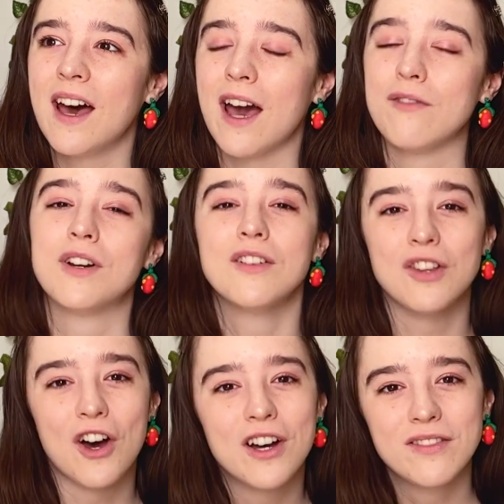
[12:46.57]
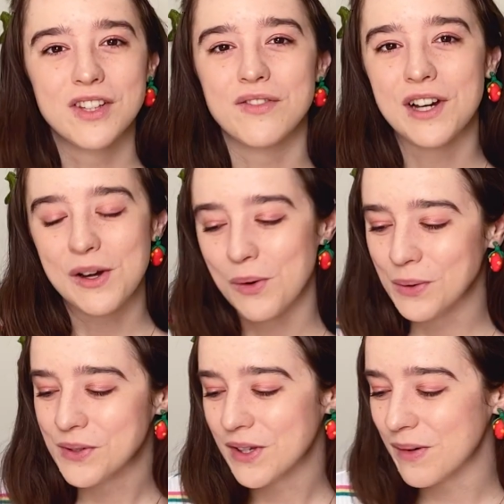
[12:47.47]
I've read a lot of these very
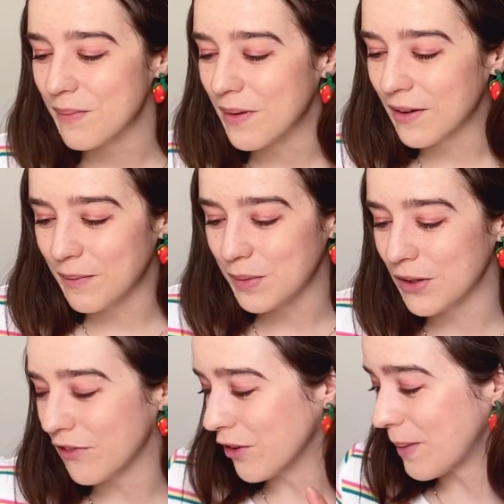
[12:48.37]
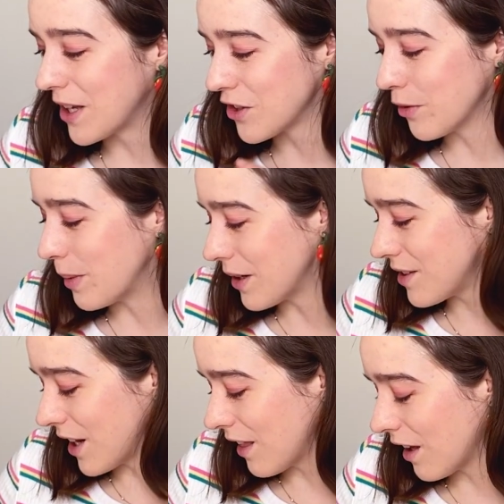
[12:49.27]
wholesome, beautiful, magical books,
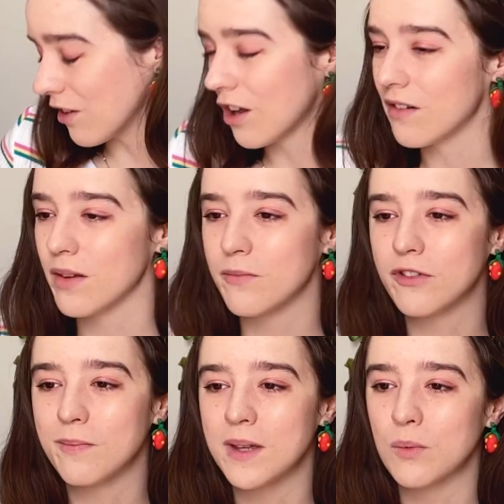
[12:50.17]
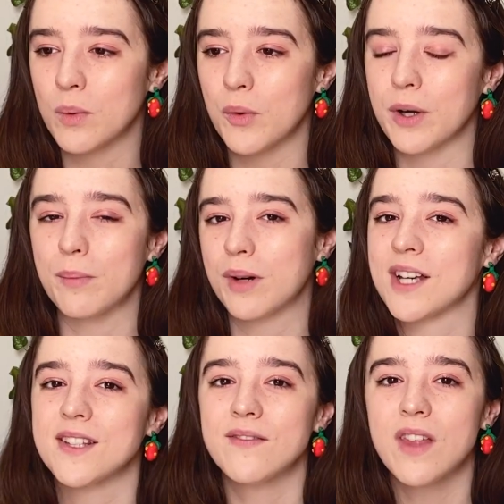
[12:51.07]
and I think a lot of them for me were more
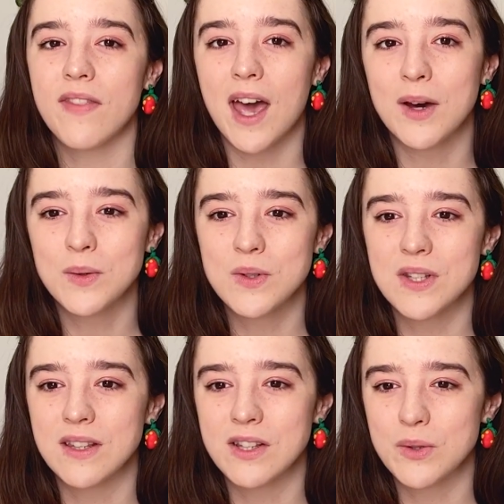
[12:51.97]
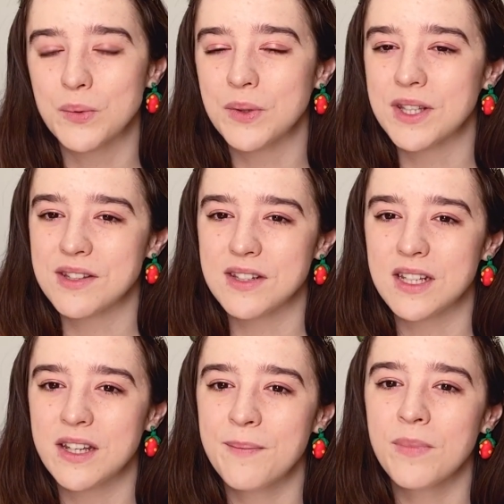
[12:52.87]
impressive than The House in the Cerulean
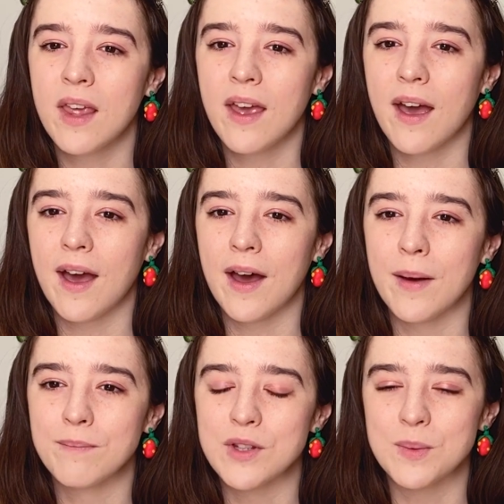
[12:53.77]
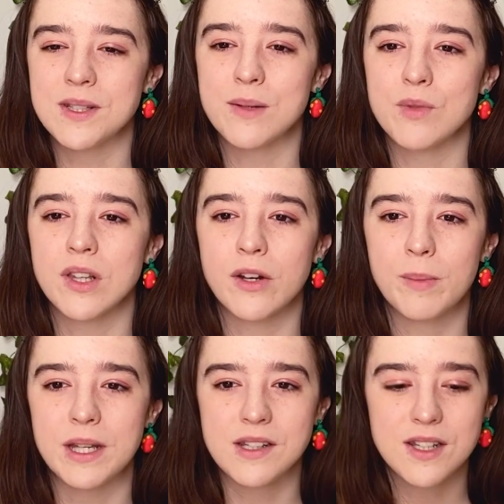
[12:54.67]
Sea. This one seemed a little
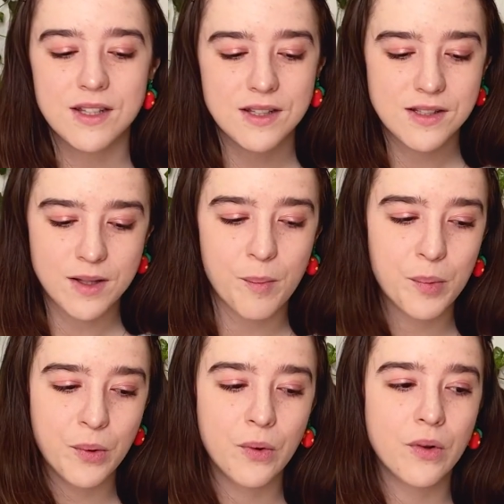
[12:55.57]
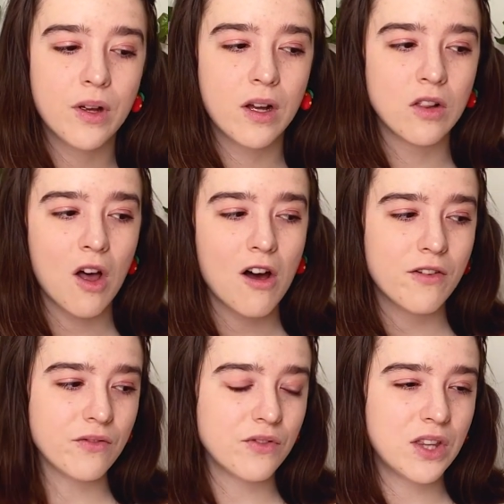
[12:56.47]
bit simple. A lot
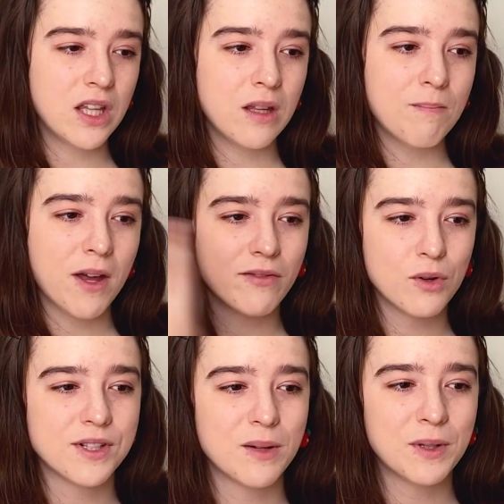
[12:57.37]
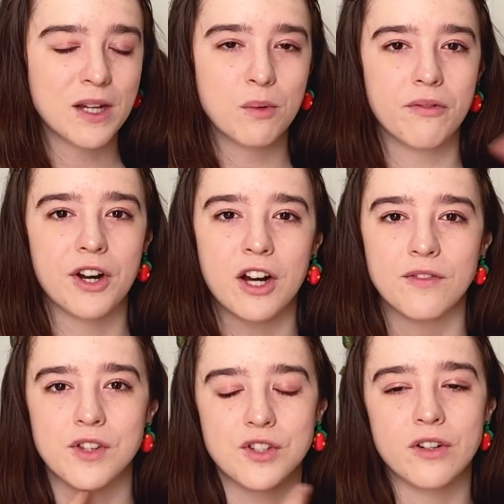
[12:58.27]
of the metaphors that were there were very
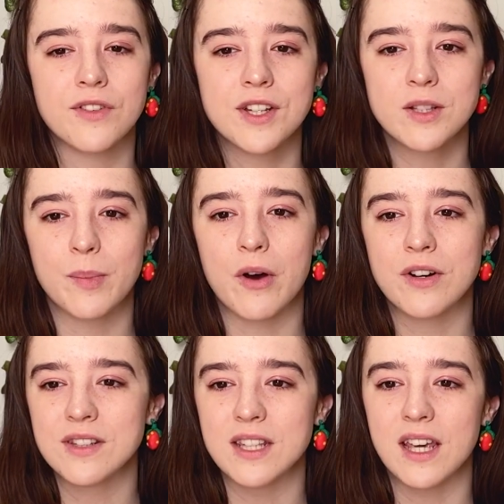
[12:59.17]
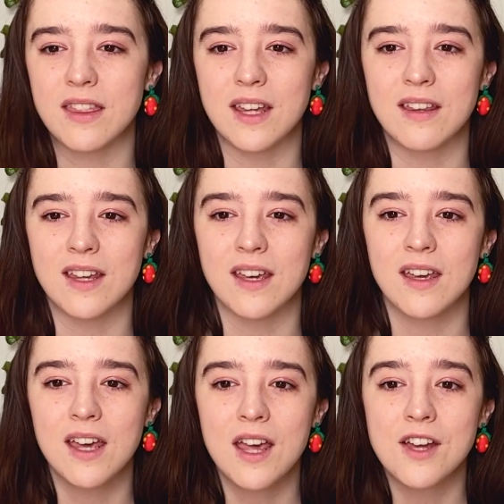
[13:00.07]
on the surface, but honestly I think like
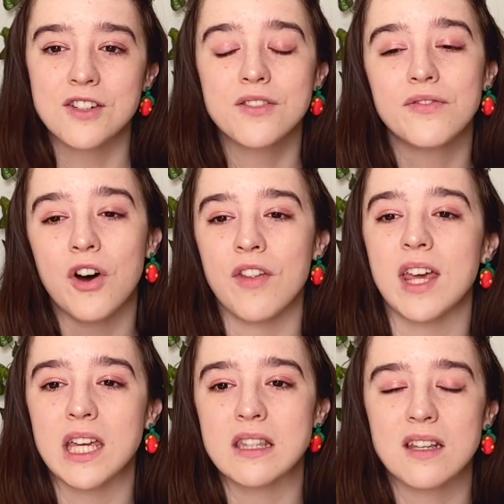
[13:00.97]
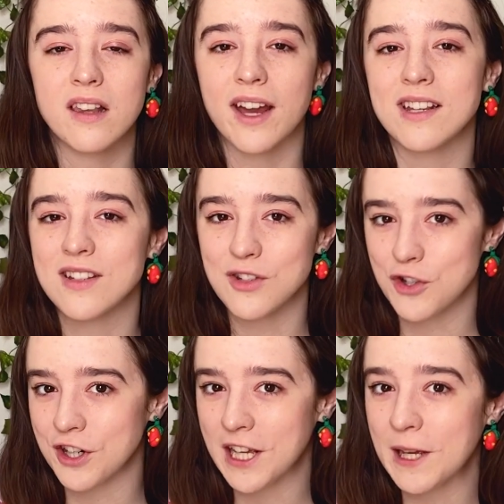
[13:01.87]
just falling into Linus's
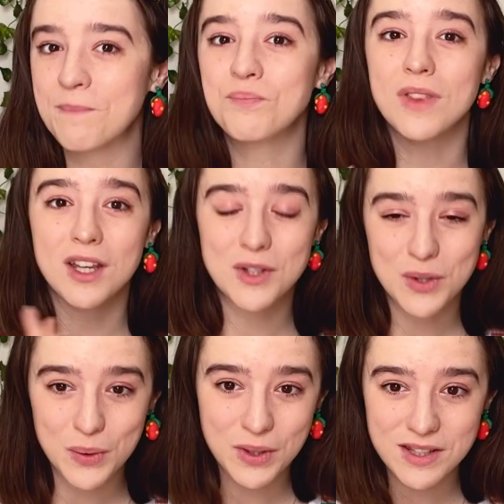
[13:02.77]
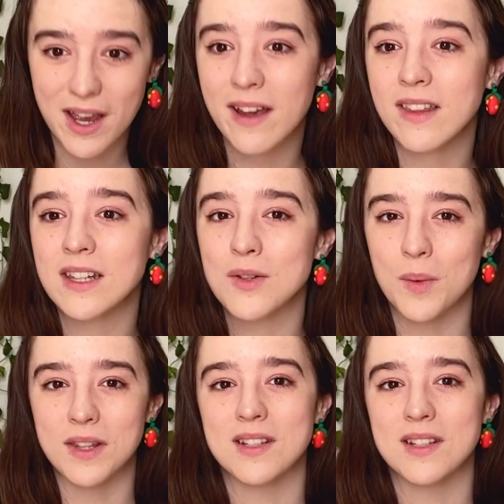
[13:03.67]
journey to this island where this